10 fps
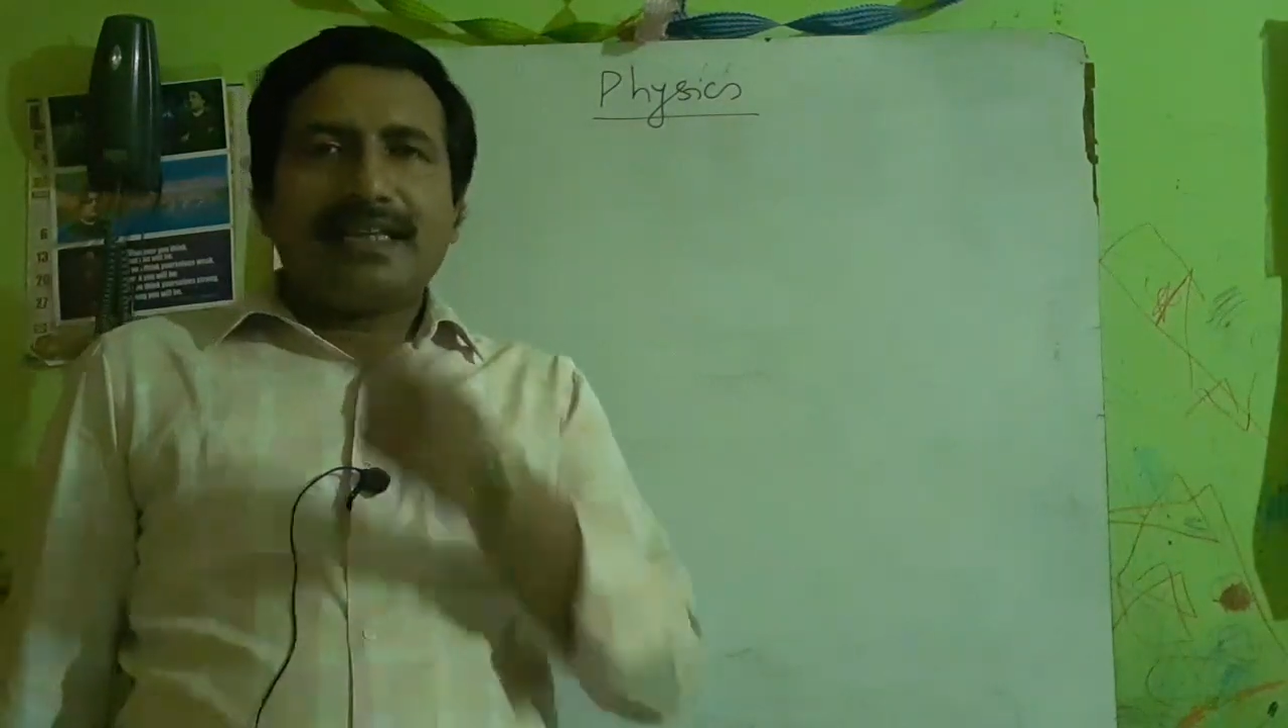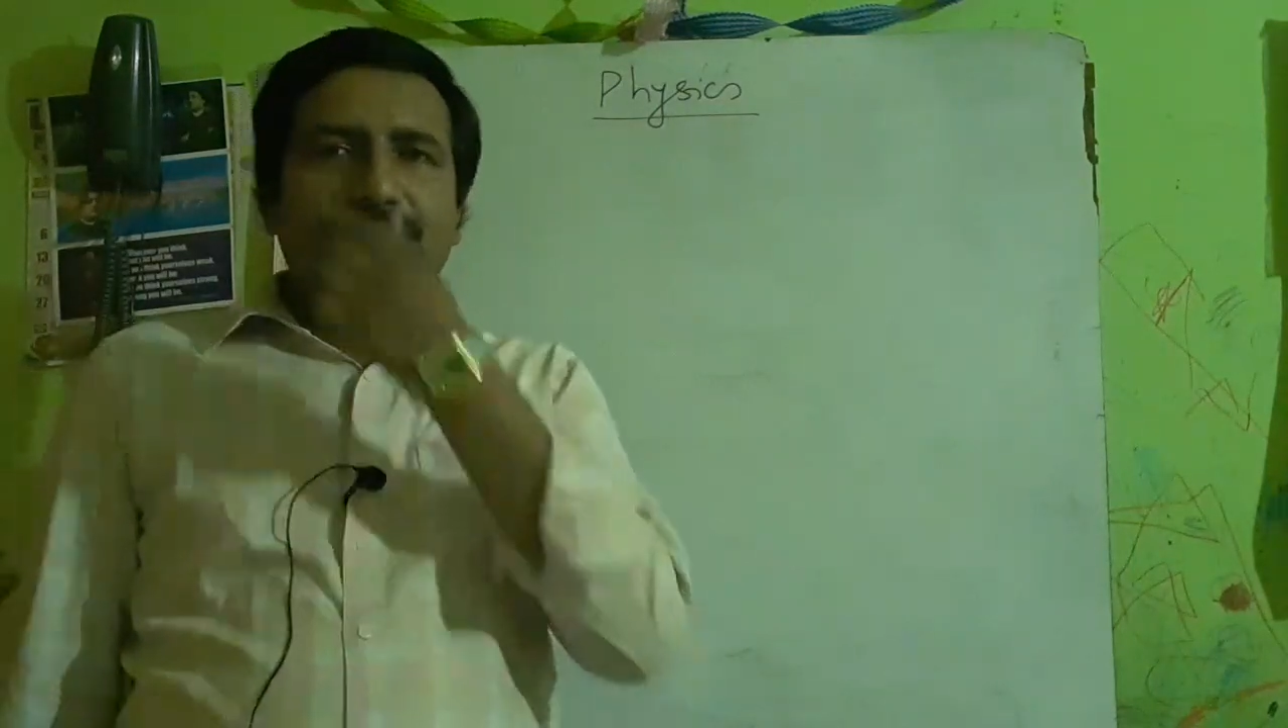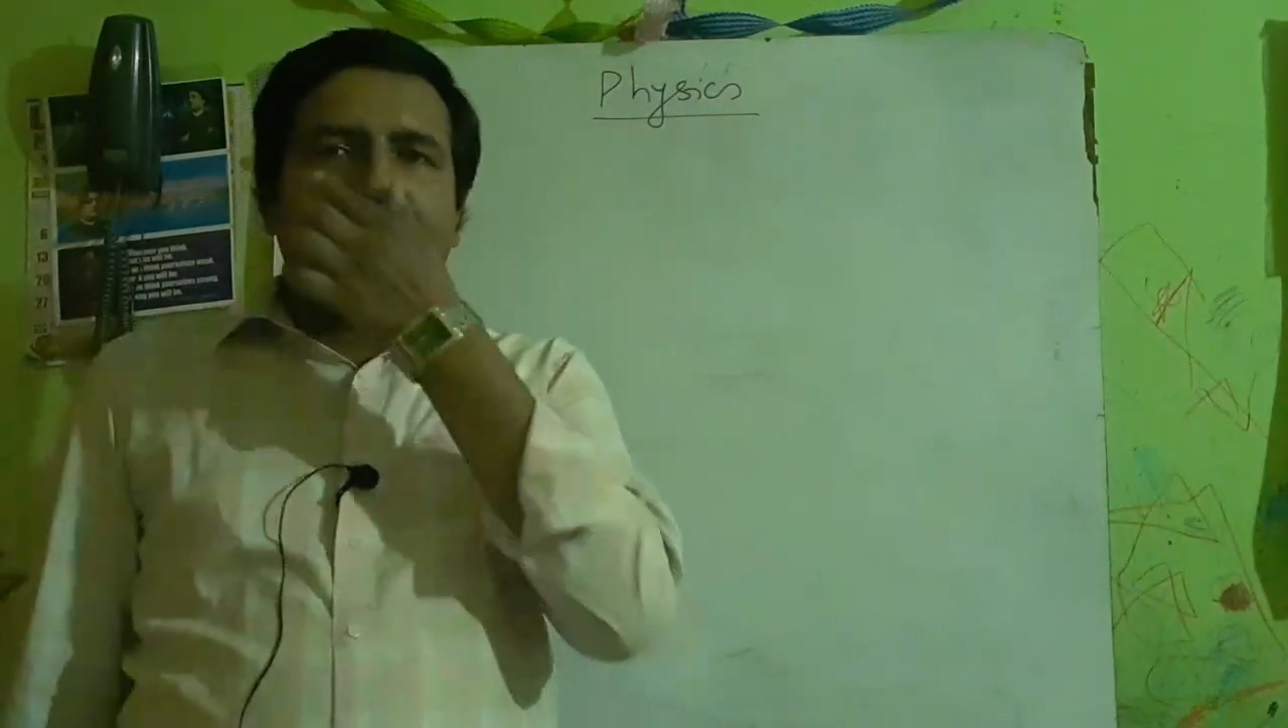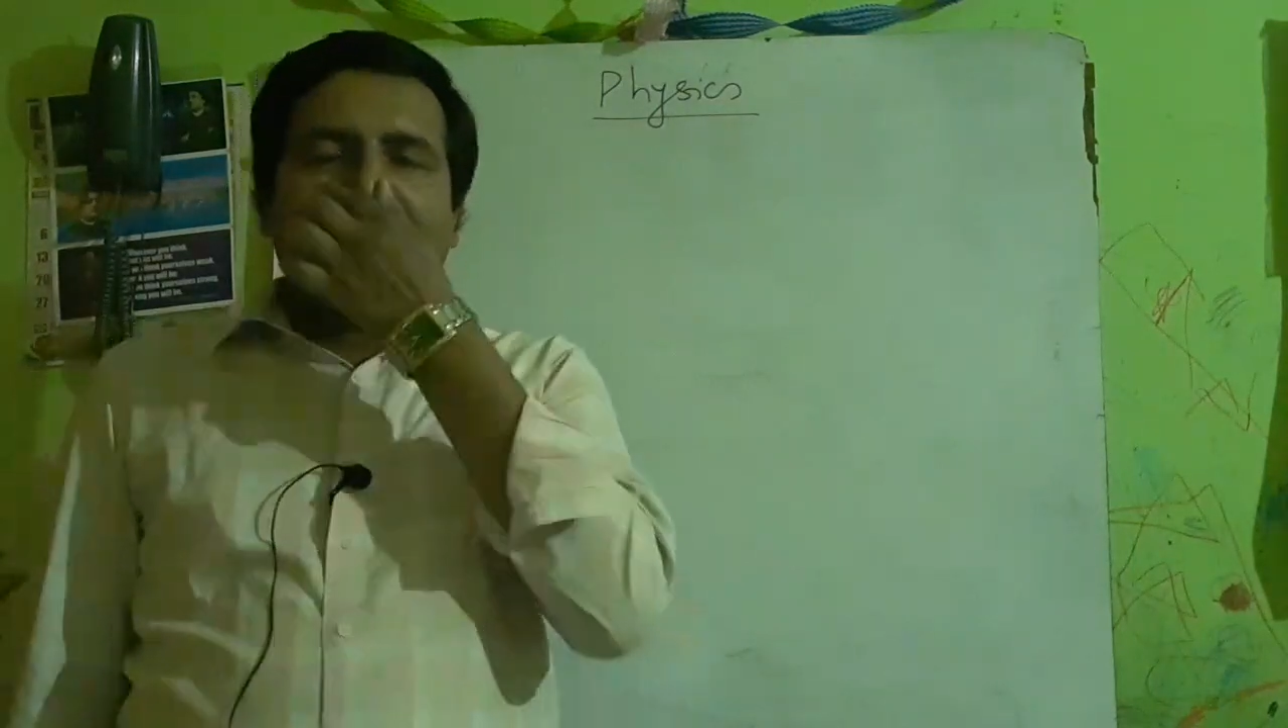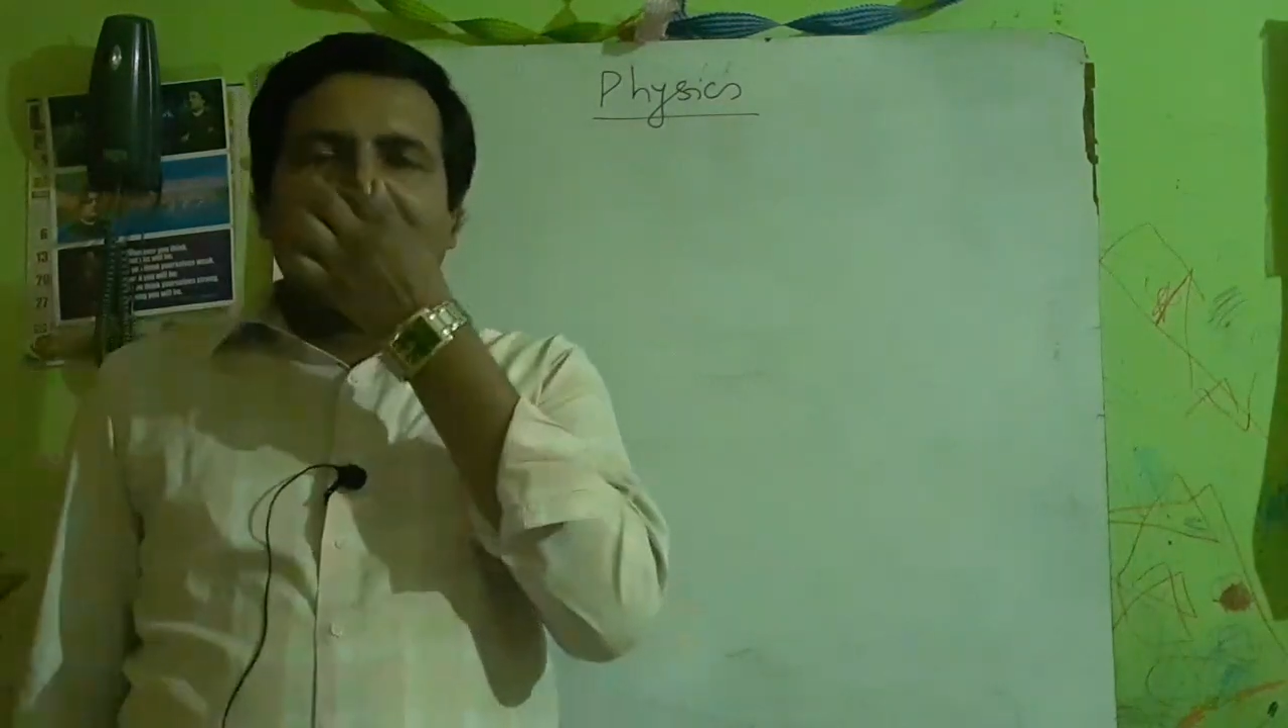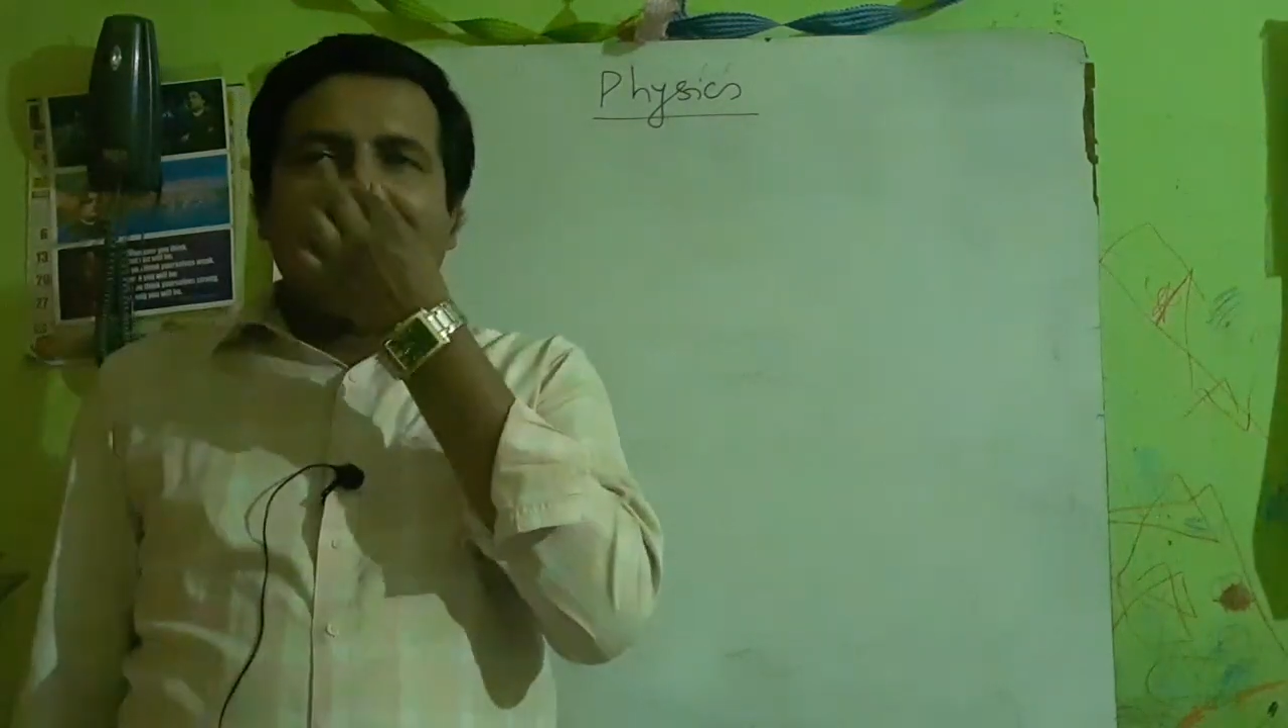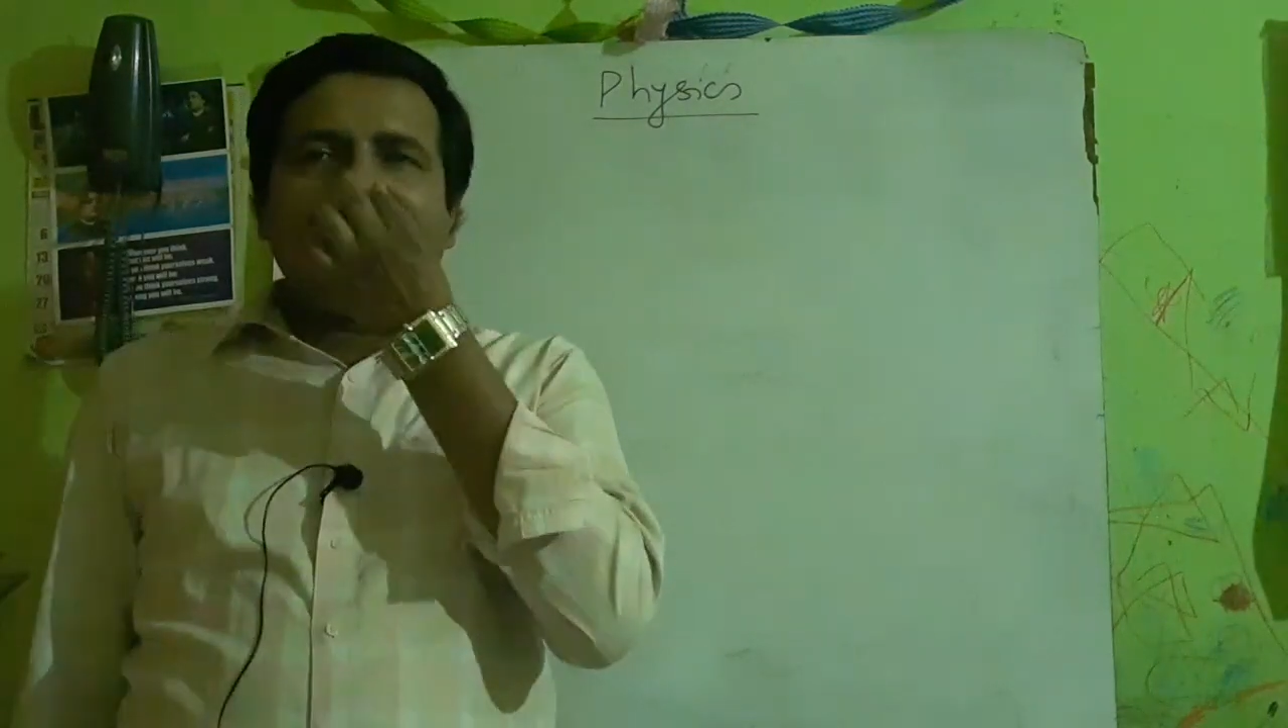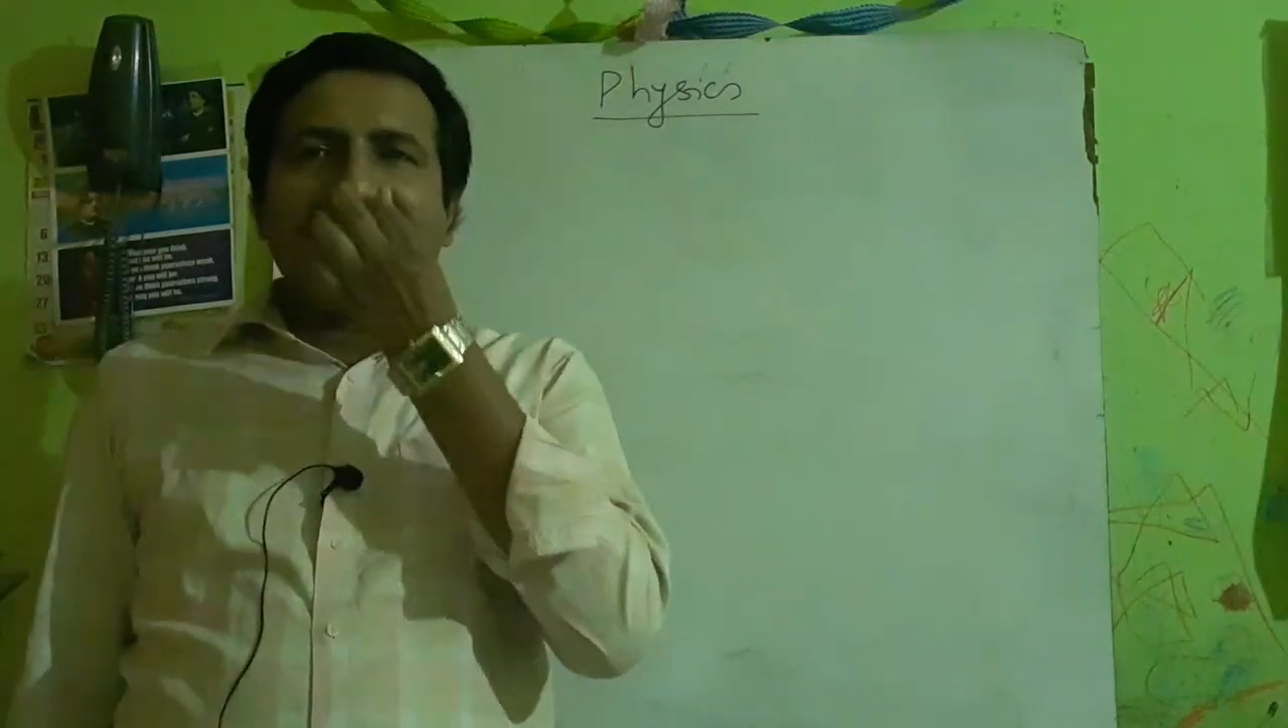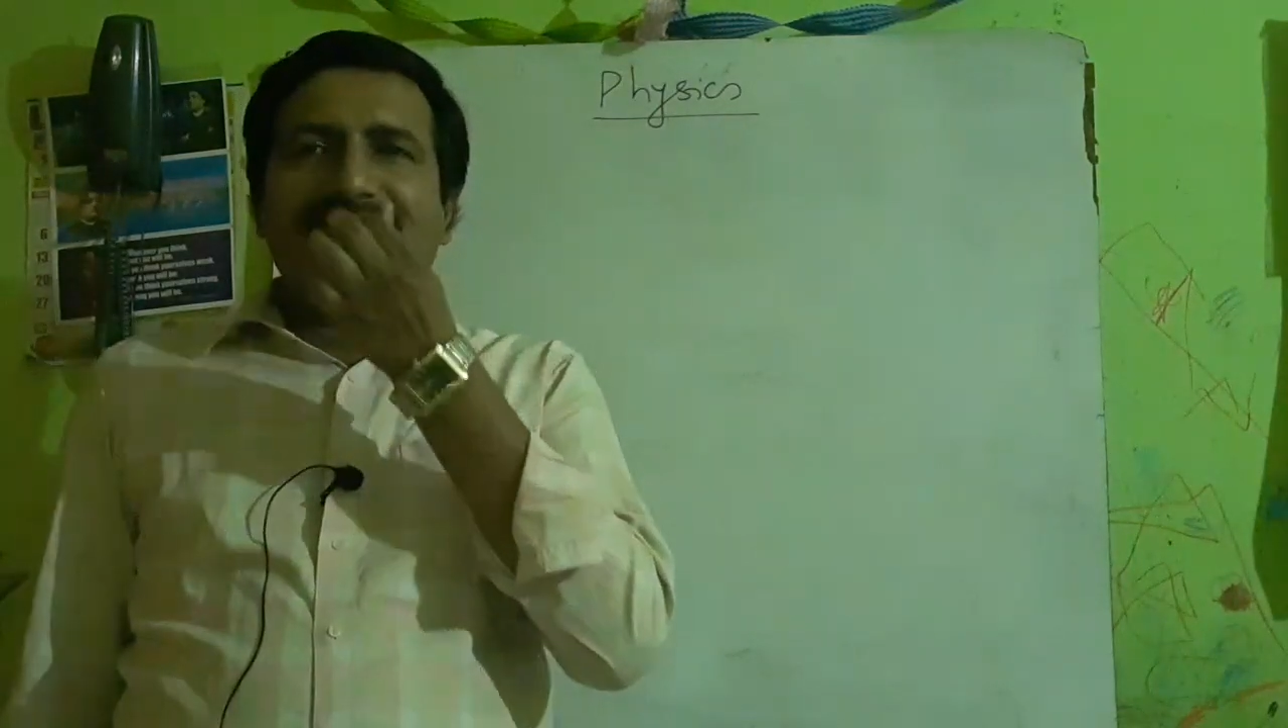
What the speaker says: infinite